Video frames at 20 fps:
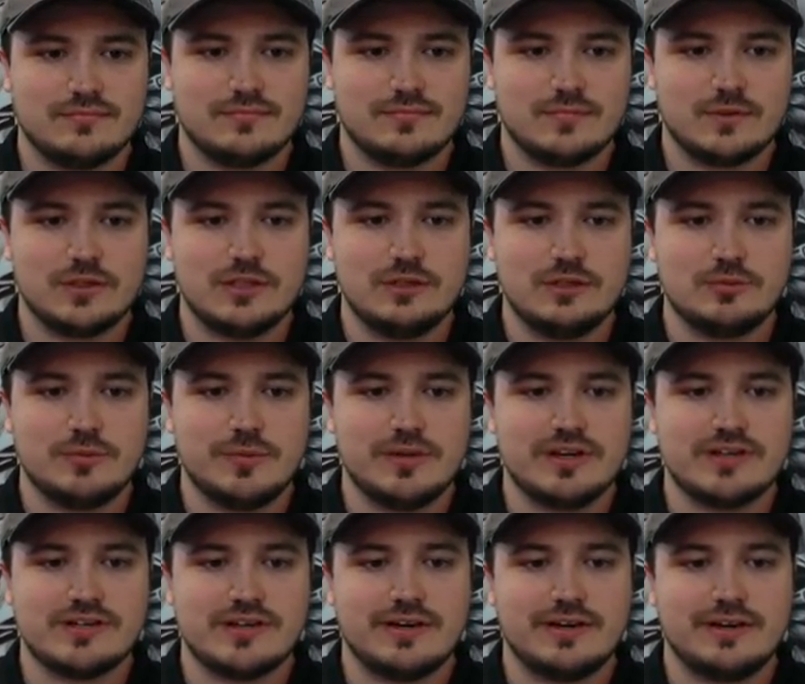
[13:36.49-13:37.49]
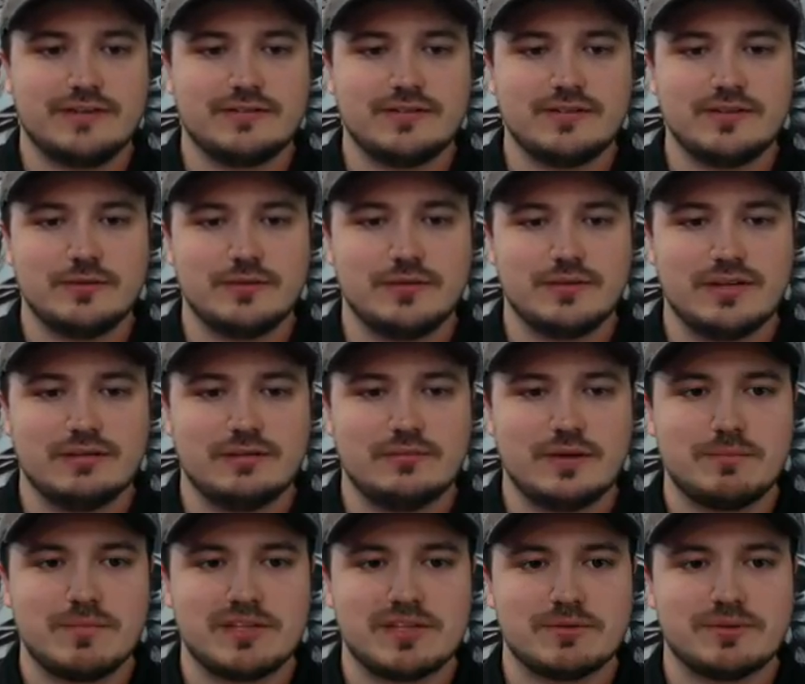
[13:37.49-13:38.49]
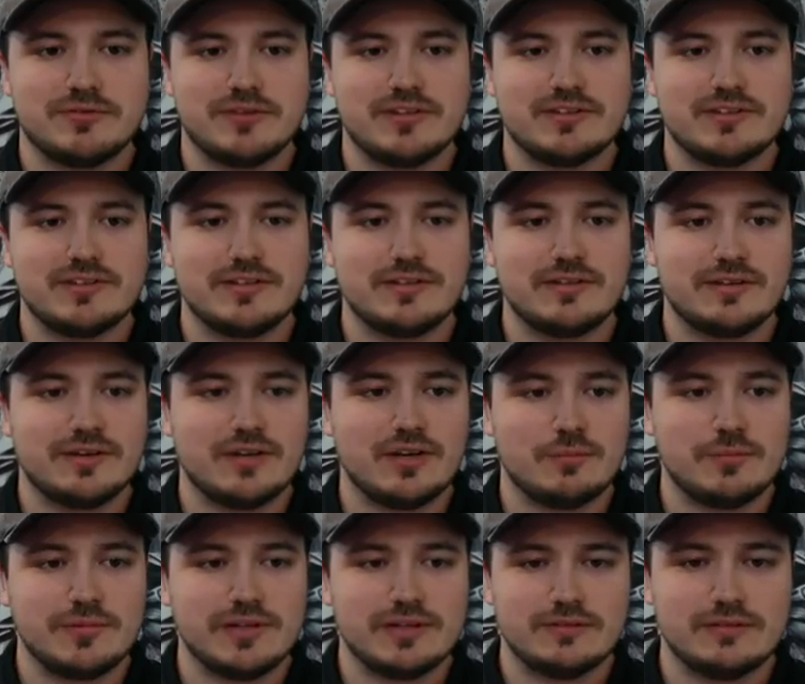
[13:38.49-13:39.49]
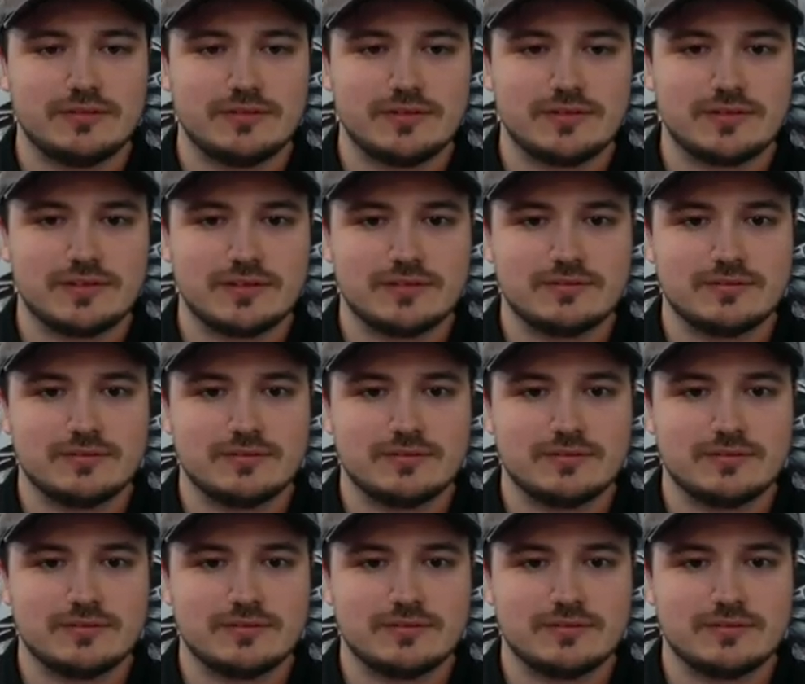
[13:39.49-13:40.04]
Super big shout out to my Mesmer friends here that are helping me get through this thing.